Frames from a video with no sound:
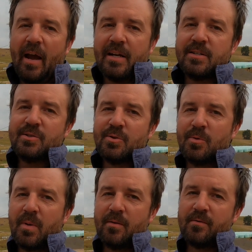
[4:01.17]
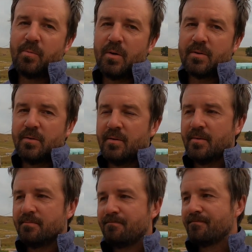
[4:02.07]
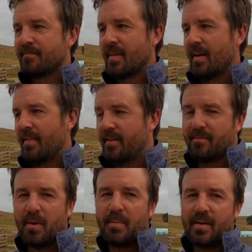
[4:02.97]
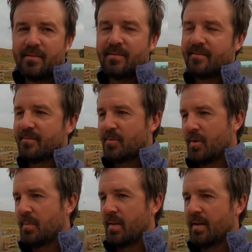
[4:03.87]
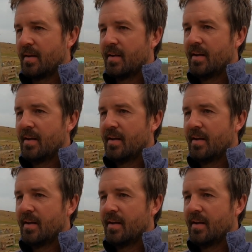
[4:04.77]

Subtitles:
actually sure whether it's worked or not. That's my biggest gripe with it.